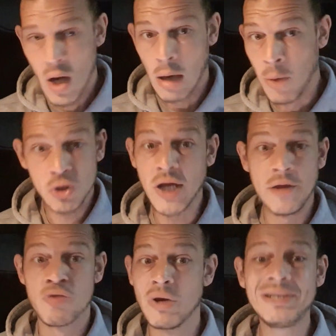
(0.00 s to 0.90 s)
I'm not saying
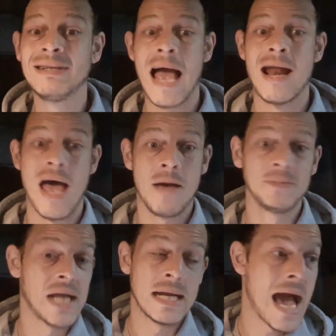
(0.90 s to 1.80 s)
there isn't any. I'm
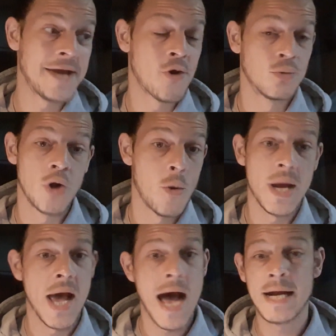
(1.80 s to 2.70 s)
saying I don't know
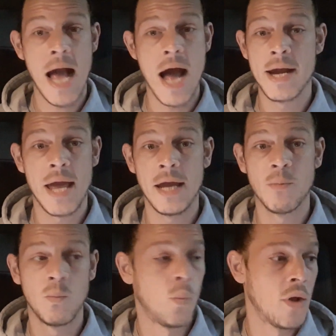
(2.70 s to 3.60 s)
any. I can't
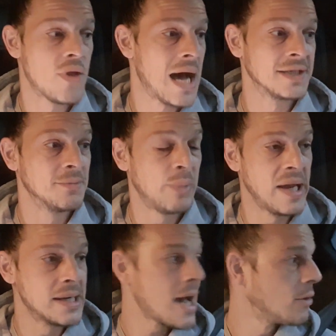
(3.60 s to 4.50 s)
name one that hasn't
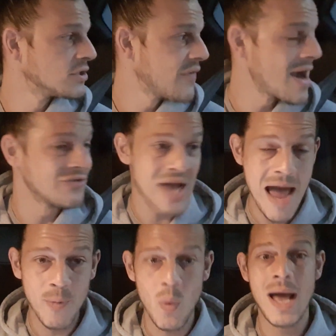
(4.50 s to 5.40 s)
paid out. As far as
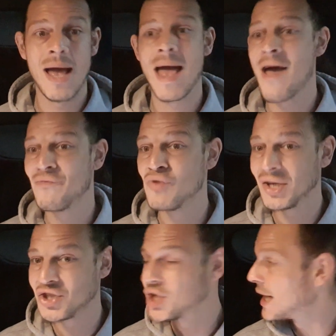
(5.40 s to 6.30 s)
I'm aware, every
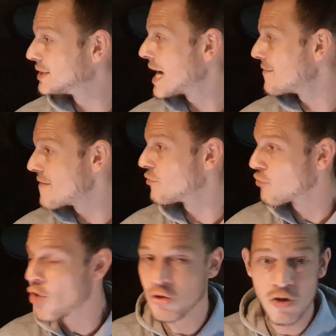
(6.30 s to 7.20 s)
exchange I've ever
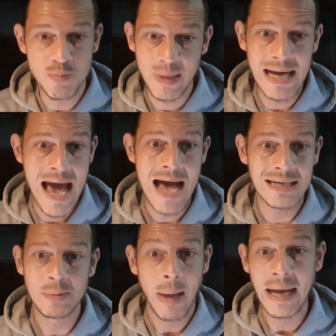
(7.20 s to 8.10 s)
heard that's been
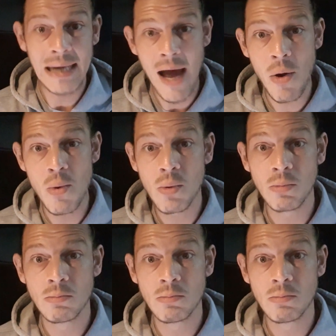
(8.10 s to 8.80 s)
hacked paid out.